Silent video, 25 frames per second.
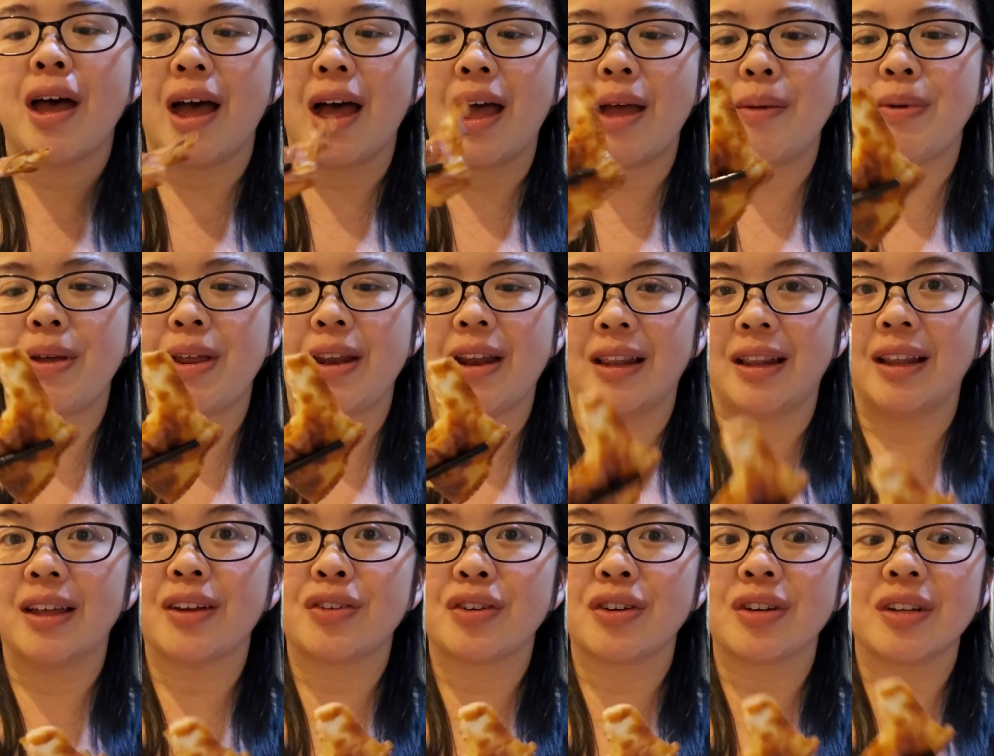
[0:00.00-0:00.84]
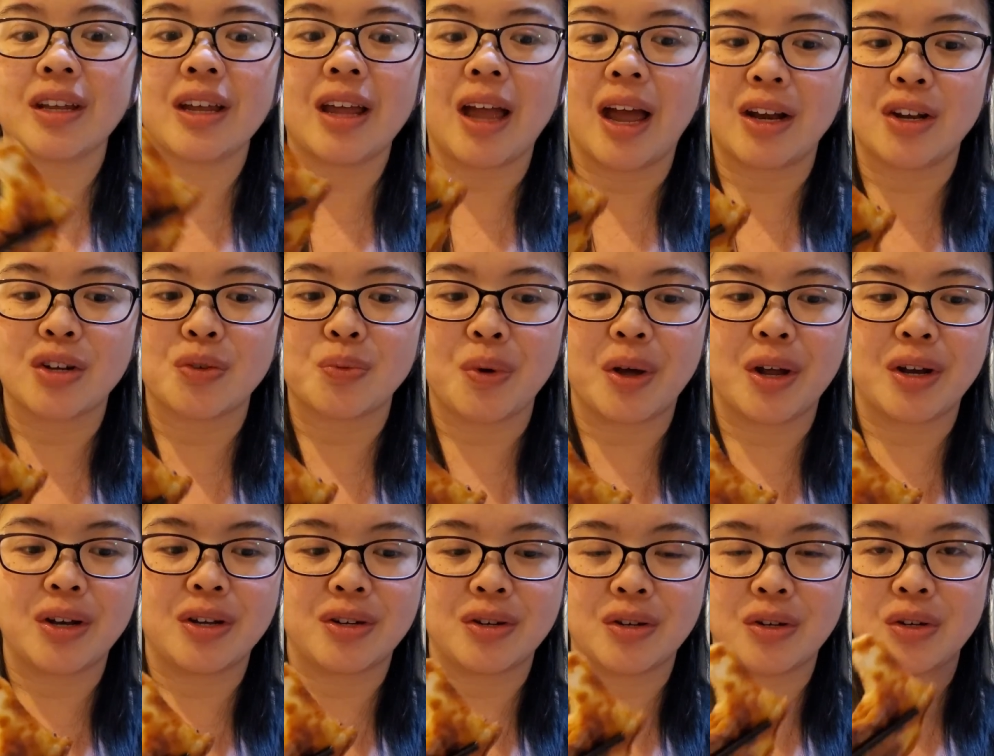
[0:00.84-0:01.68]
I mean, literally, I just
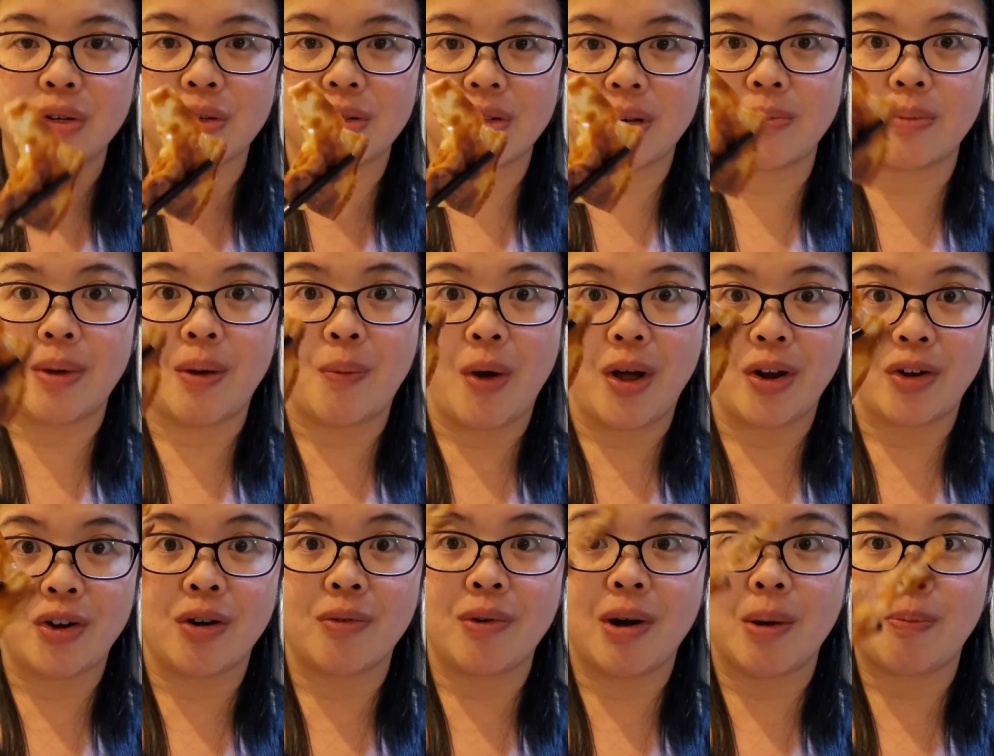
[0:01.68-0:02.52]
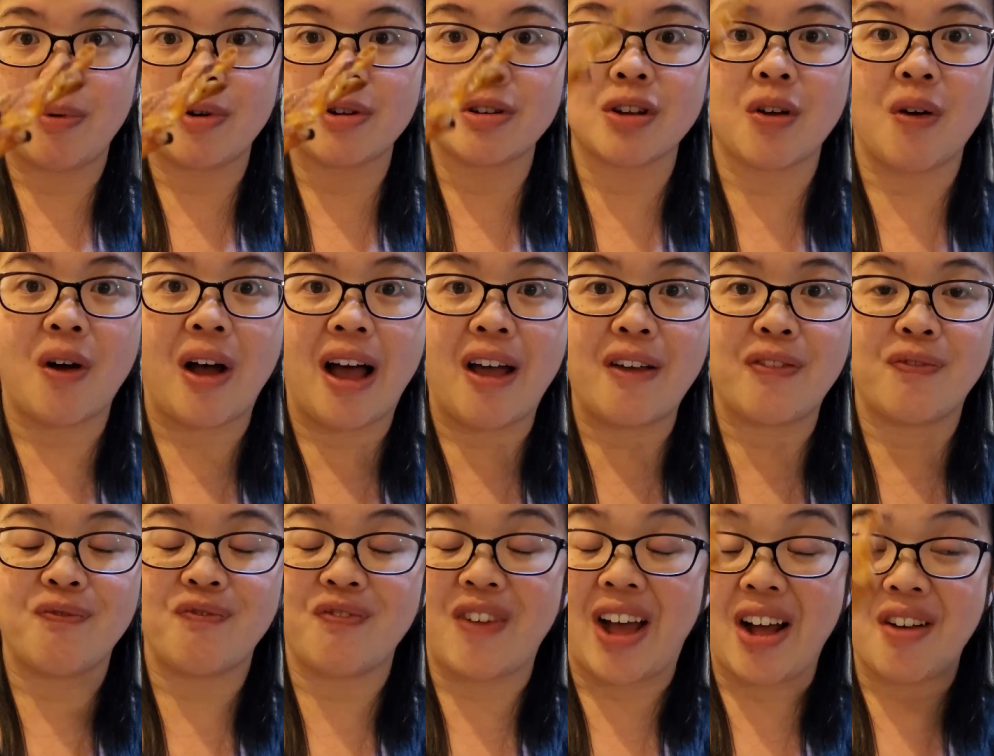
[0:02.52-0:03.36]
wanted to use up my wonton wrapper, so
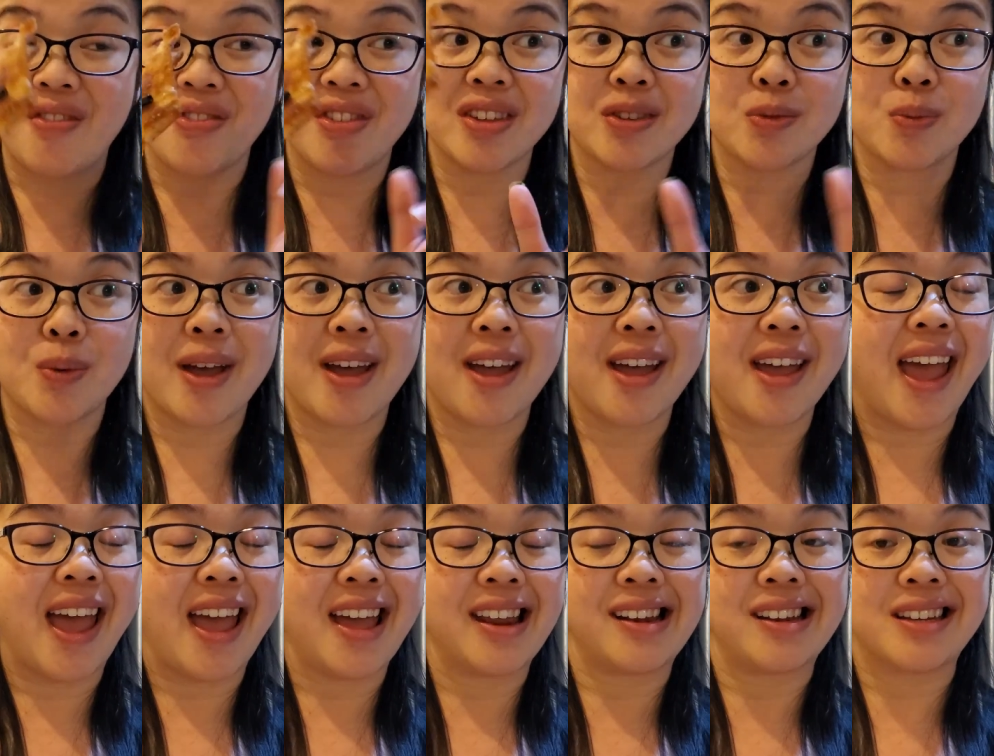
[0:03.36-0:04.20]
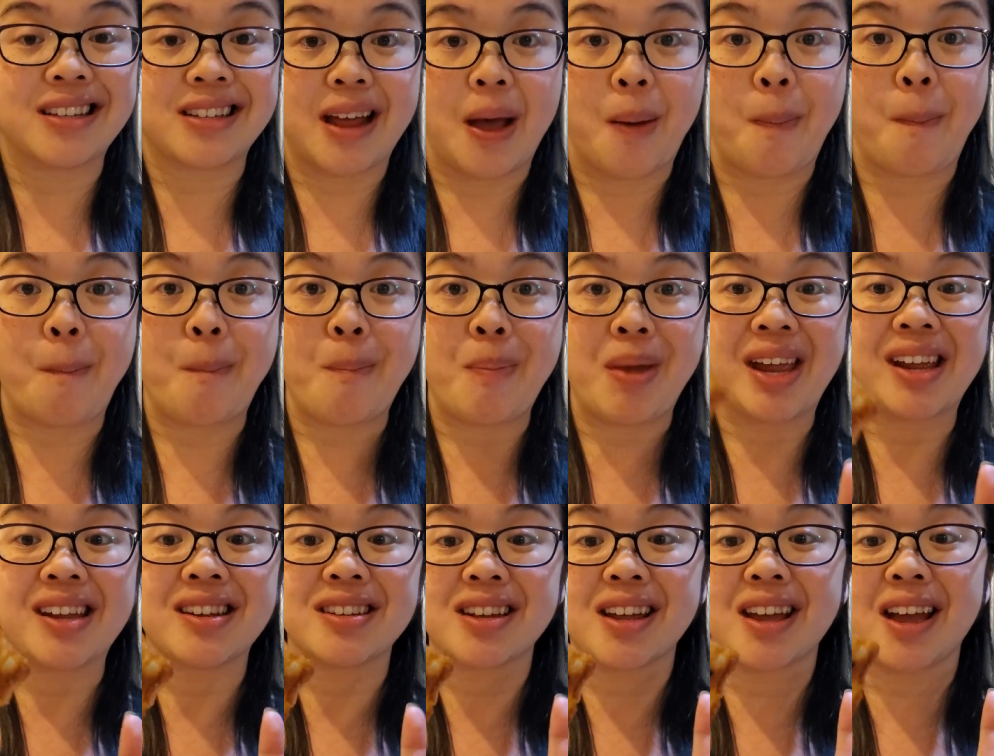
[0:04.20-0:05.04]
I found this way and it's
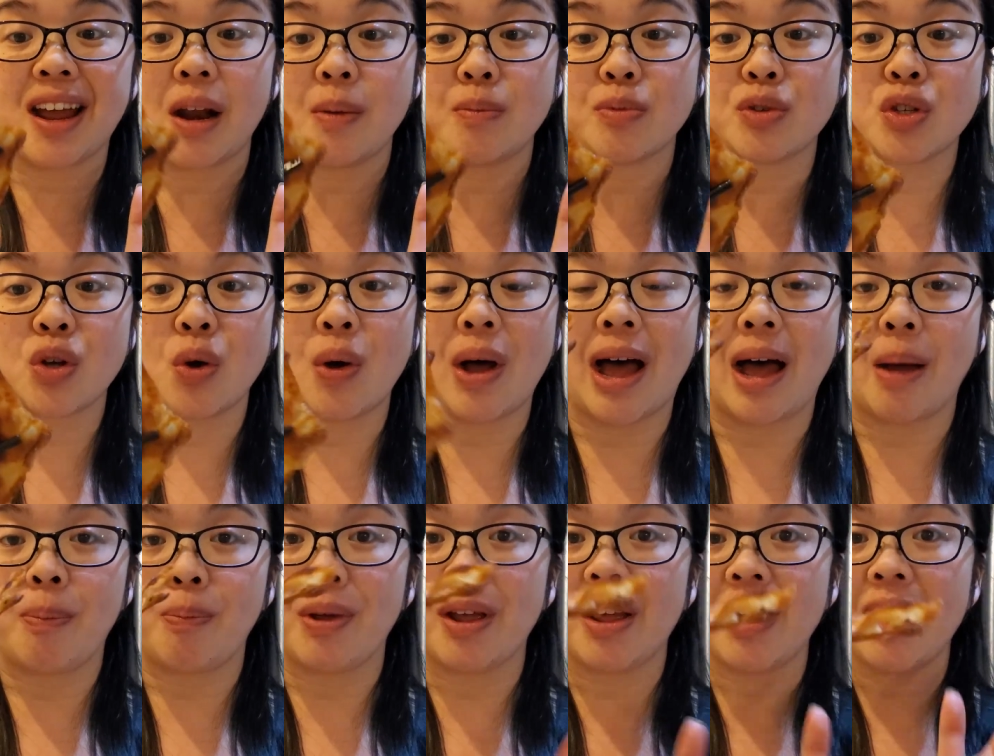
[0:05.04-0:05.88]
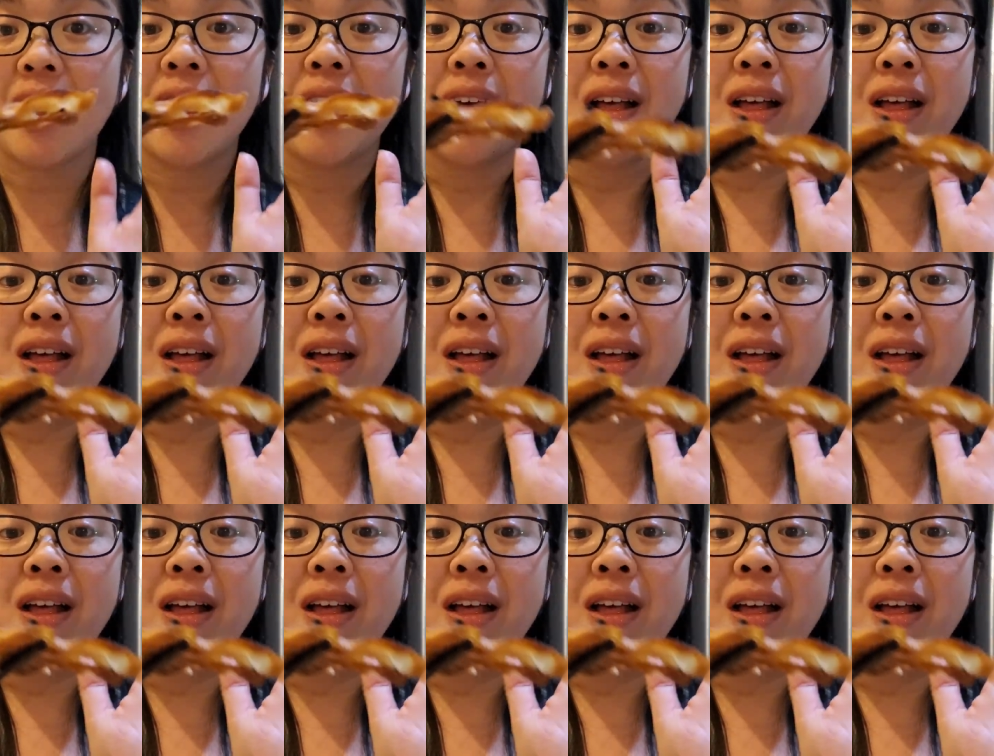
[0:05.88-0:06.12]
amazing, and I'm so happy